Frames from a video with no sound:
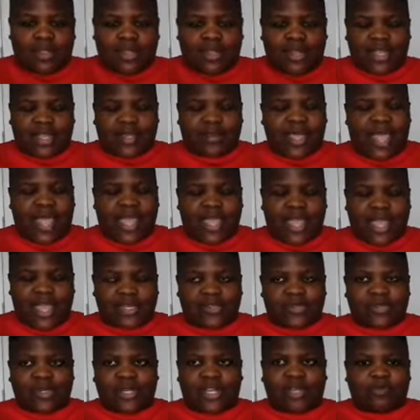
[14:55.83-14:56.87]
Like, I
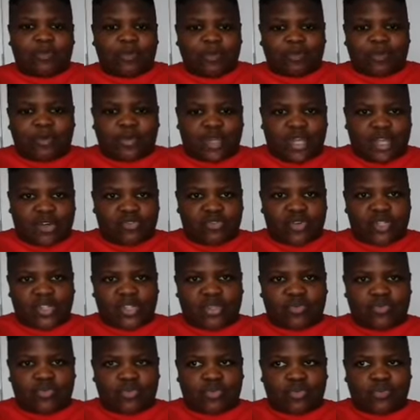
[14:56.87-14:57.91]
don't like people who can't read
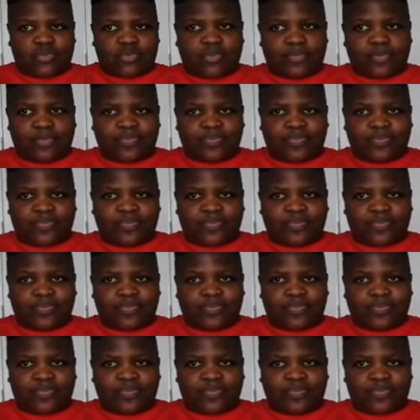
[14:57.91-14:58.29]
the room.